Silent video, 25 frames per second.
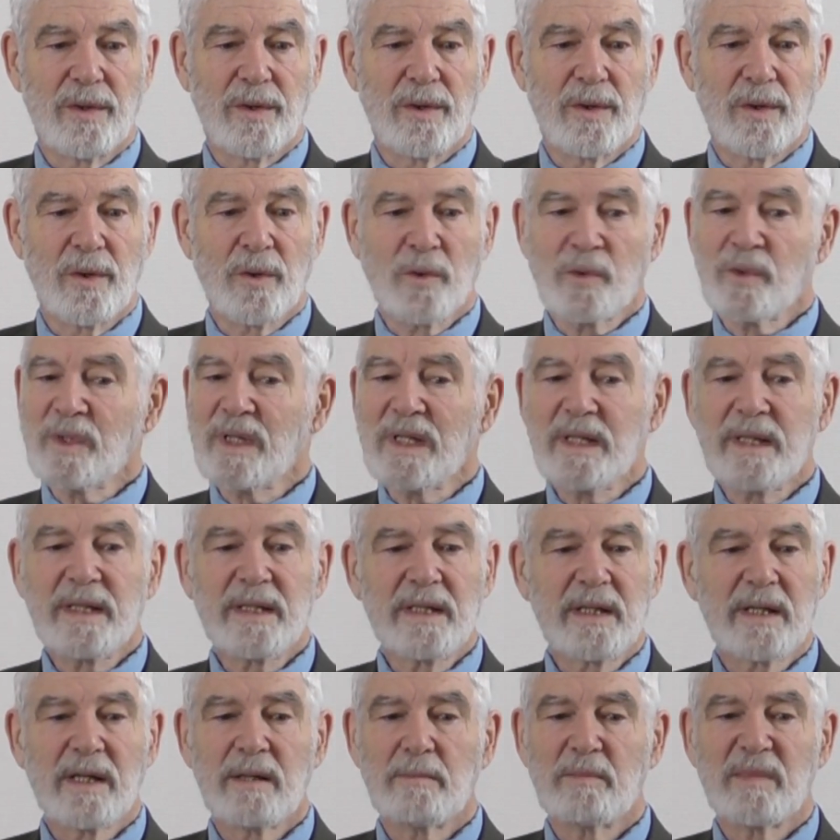
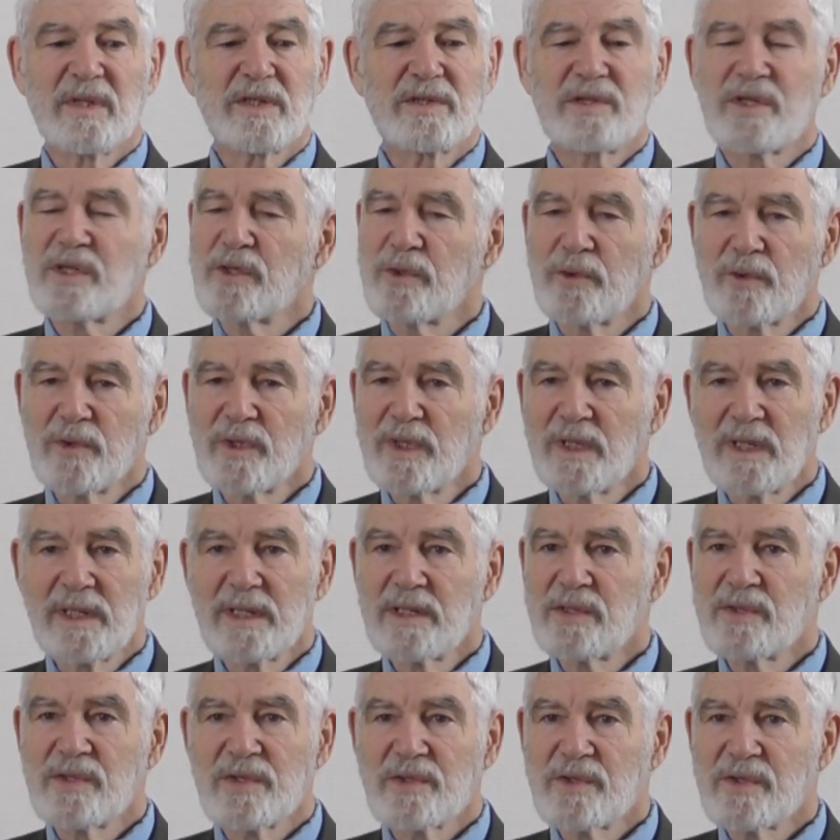only a material
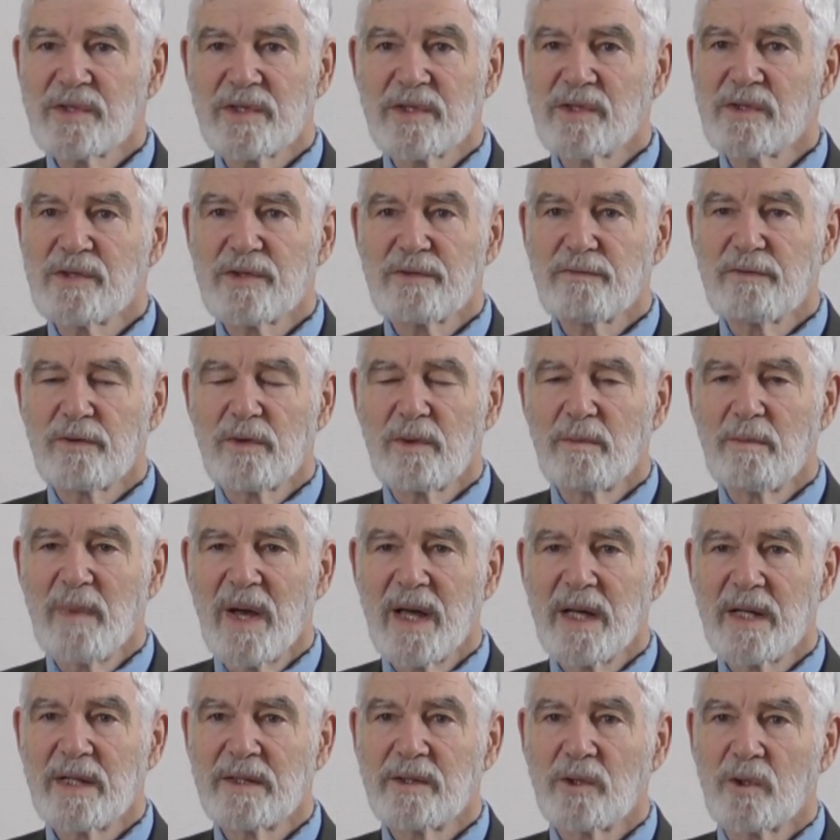existence for
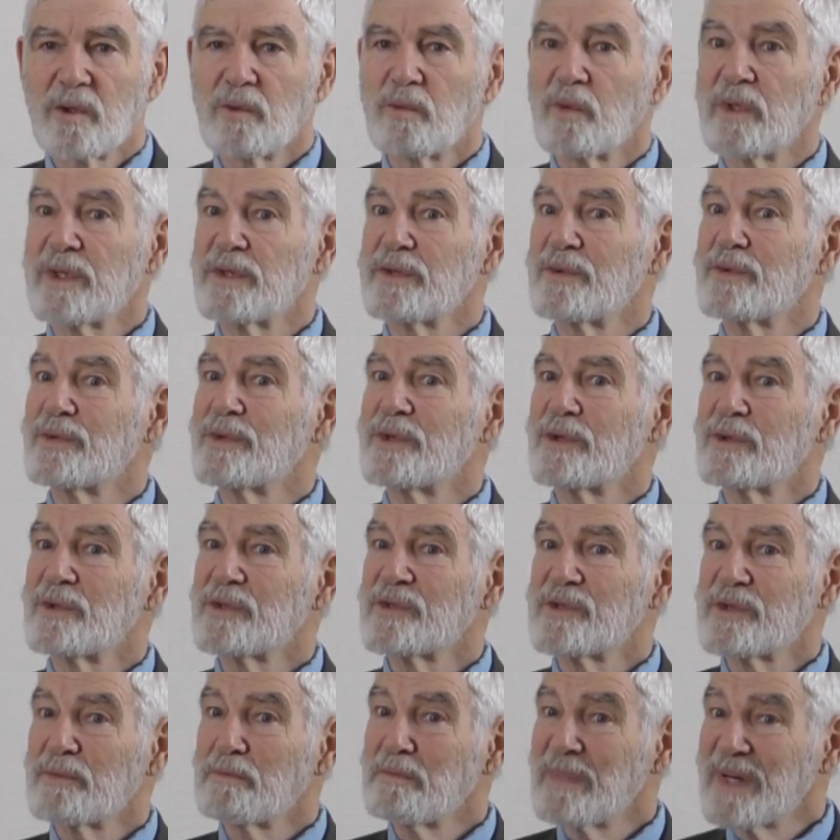man, or whether there
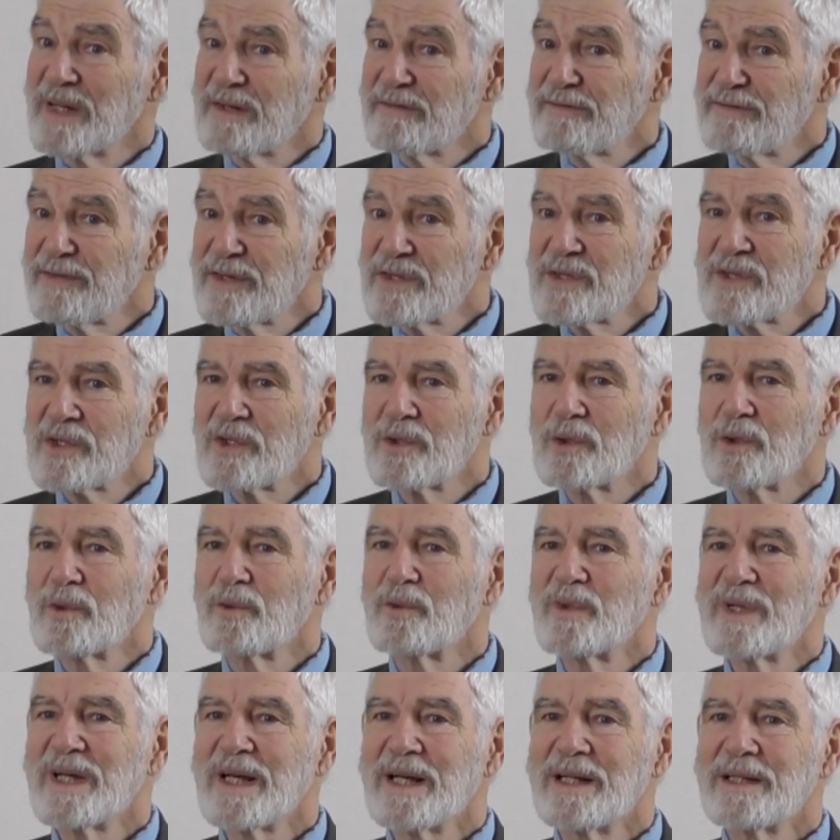is a metaphysical
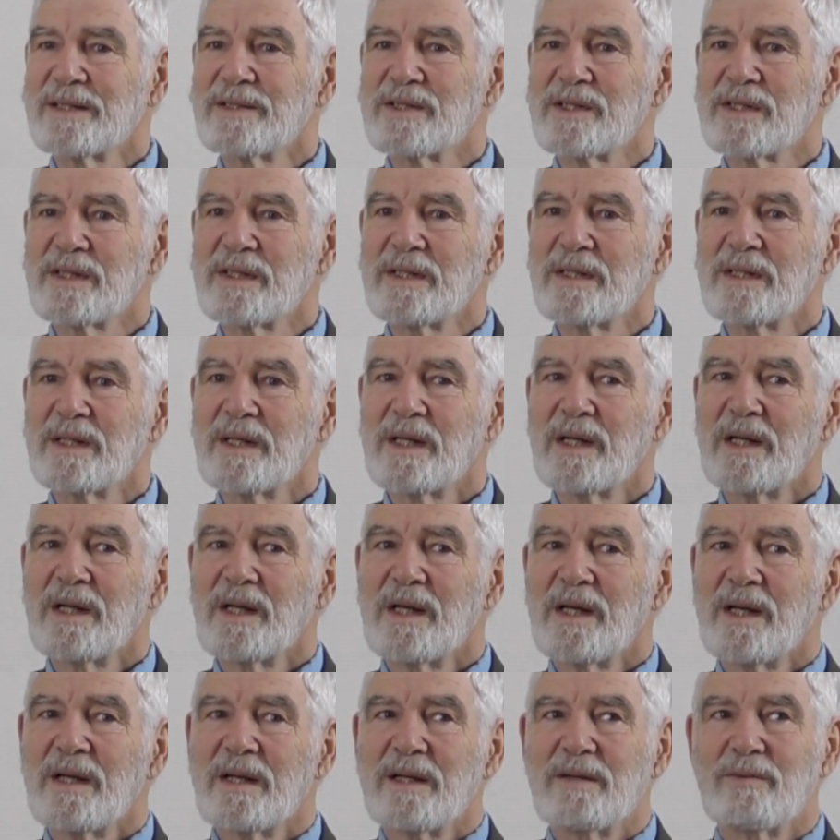reality,
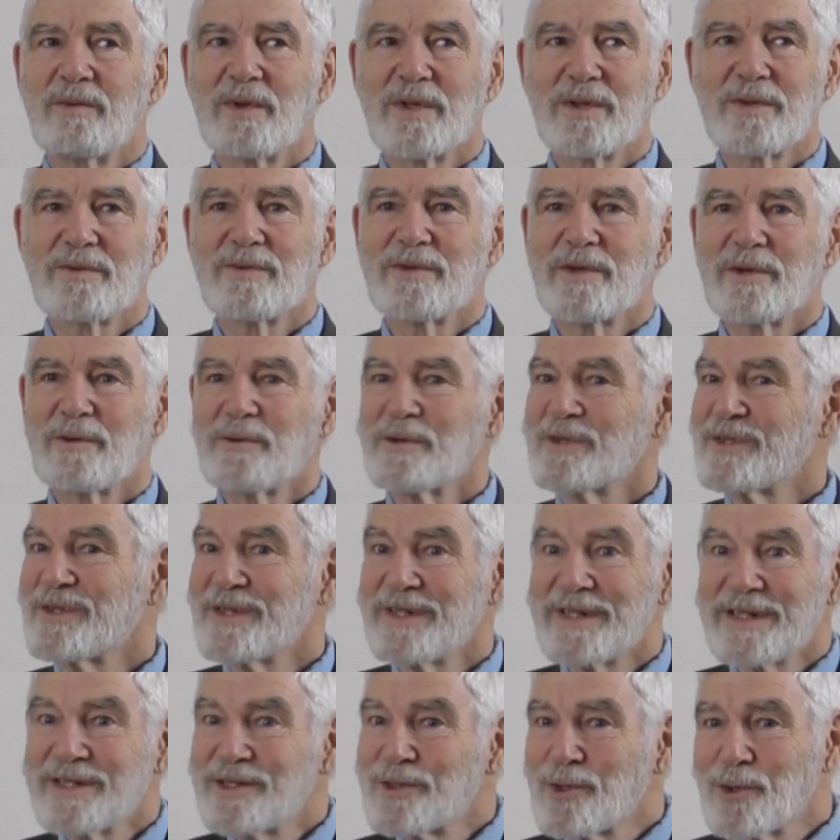whether there is
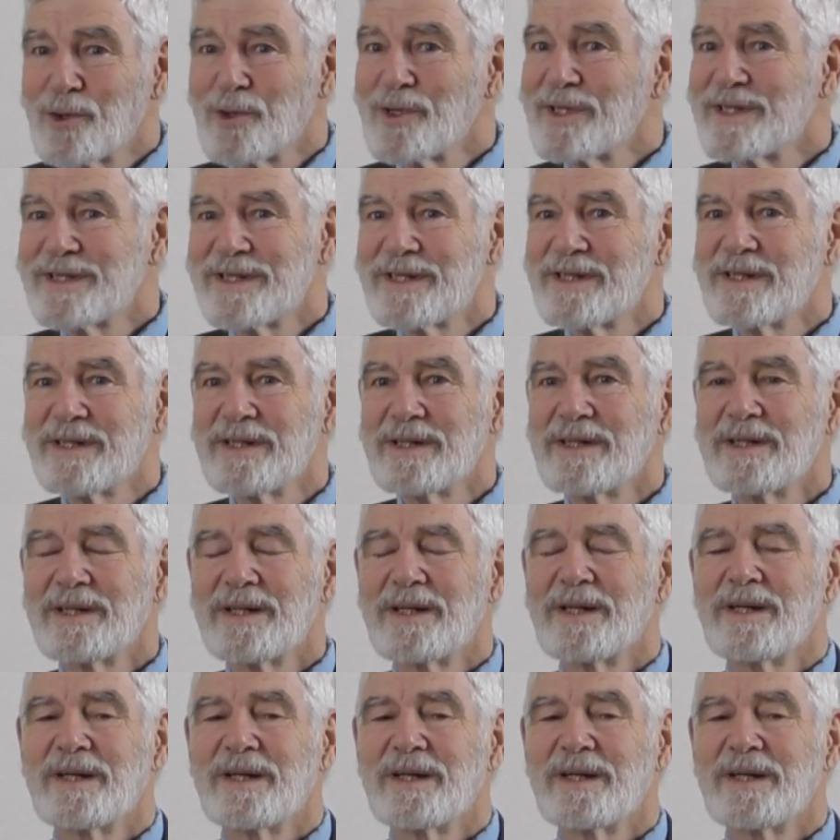an eternity.